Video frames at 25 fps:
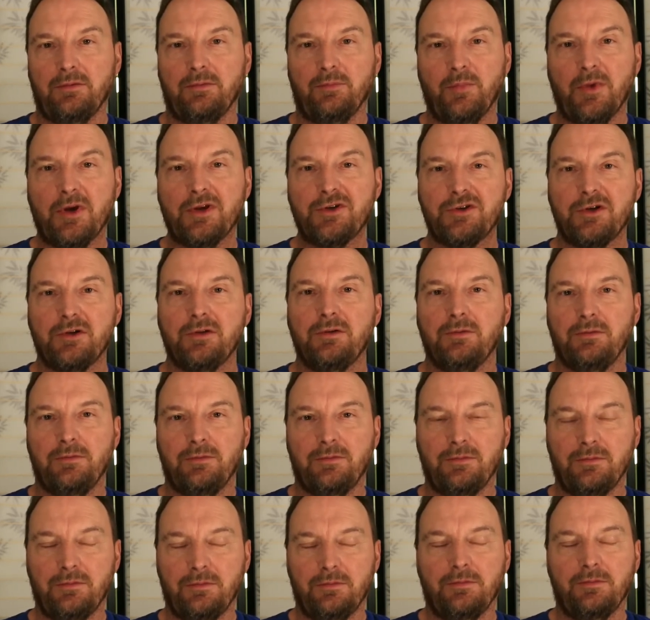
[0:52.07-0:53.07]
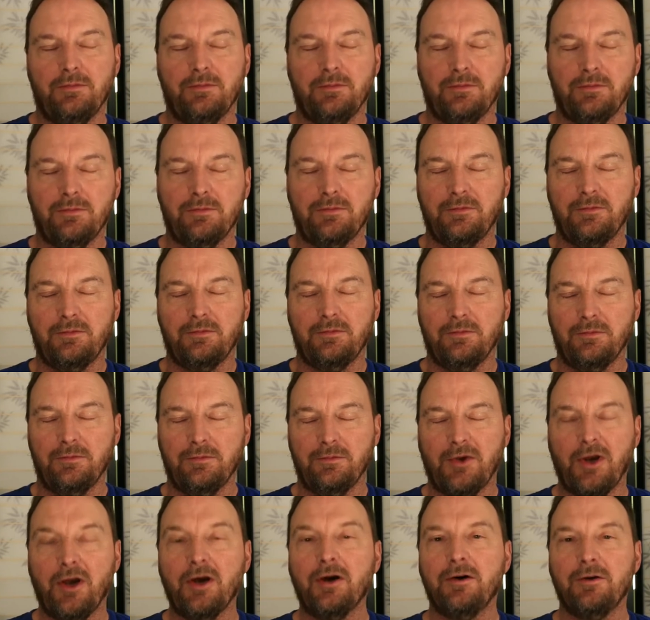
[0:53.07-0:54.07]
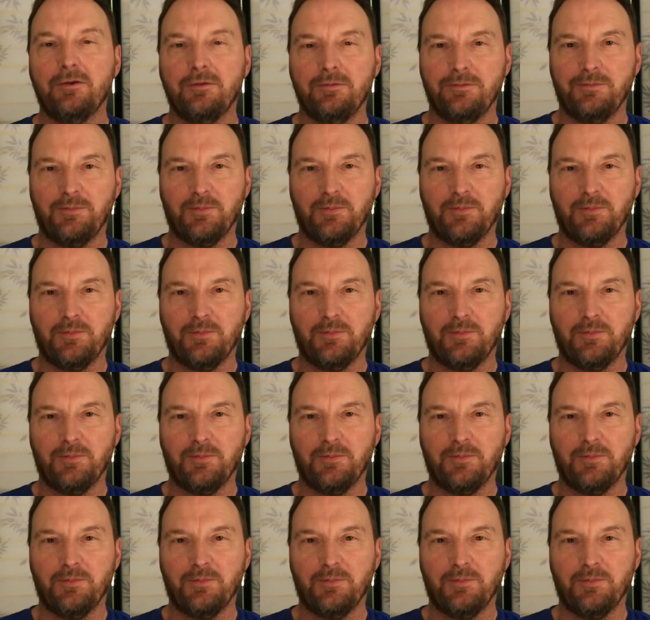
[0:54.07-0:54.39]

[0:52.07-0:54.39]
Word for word: mention here.